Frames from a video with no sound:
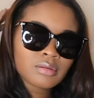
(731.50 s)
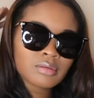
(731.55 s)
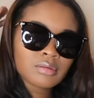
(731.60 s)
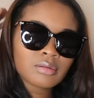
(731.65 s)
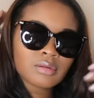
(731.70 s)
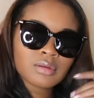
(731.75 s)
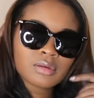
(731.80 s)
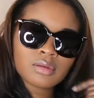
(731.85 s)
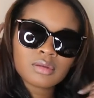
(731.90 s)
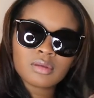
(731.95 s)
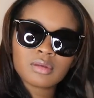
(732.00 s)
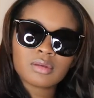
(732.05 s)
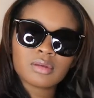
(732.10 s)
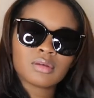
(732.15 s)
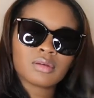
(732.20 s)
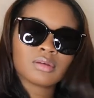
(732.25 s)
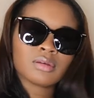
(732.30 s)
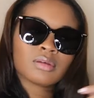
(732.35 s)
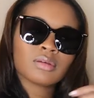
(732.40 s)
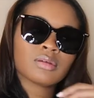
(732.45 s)

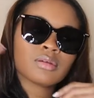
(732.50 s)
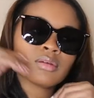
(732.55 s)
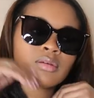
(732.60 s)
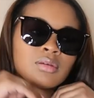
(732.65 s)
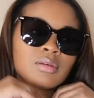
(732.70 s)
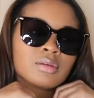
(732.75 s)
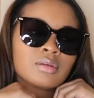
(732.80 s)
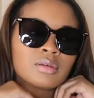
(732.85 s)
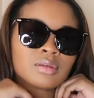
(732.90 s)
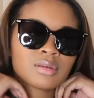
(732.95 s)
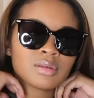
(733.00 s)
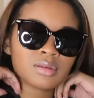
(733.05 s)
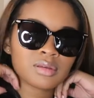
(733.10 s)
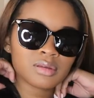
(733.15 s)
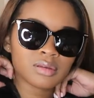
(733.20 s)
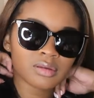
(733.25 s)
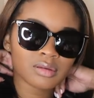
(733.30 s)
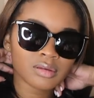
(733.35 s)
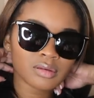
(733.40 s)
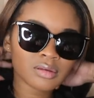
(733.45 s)

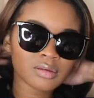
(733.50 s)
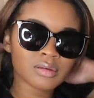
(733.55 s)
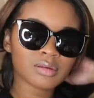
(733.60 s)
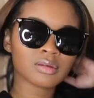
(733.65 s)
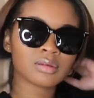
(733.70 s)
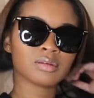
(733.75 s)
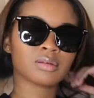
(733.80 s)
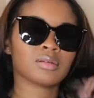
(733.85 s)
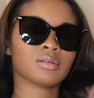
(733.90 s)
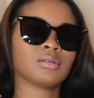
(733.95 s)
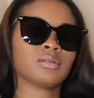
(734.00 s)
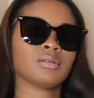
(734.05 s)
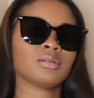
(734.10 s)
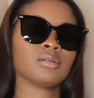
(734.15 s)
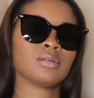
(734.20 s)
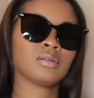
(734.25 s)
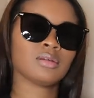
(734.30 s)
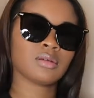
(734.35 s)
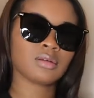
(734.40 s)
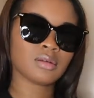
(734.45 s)

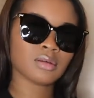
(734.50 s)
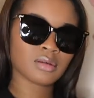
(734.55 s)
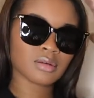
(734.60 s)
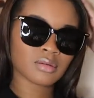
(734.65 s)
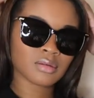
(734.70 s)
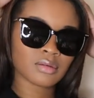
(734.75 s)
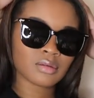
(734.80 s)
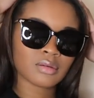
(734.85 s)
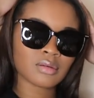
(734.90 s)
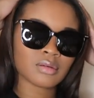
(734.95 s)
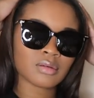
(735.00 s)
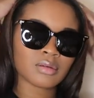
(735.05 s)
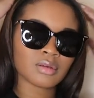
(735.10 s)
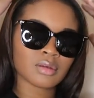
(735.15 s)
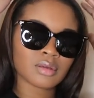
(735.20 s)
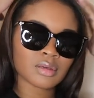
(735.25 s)
Nobody speaks.